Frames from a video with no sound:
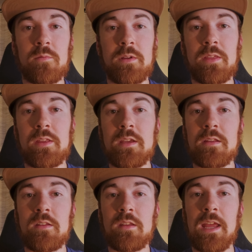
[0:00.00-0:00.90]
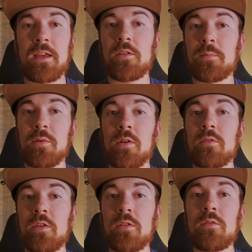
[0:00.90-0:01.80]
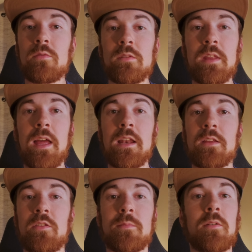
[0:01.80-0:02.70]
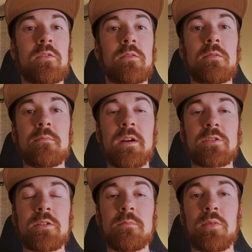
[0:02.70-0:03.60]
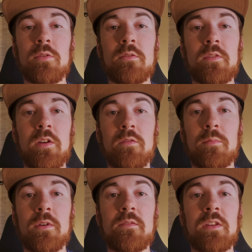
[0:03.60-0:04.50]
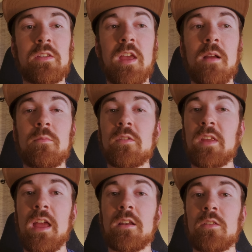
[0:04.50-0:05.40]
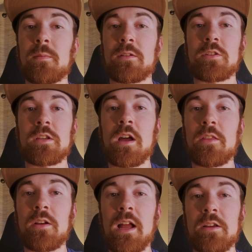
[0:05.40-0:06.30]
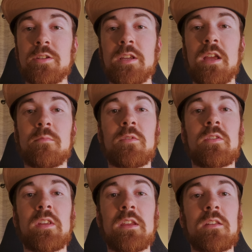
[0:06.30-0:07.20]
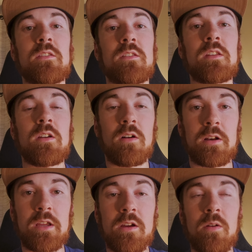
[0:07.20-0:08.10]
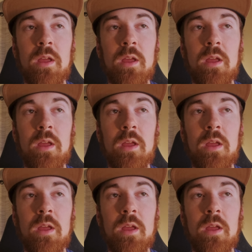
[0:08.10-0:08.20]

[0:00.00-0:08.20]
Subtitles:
with the Ace Pro 2 that is supposed to be much improved over previous cameras, and especially other action cameras, is the audio.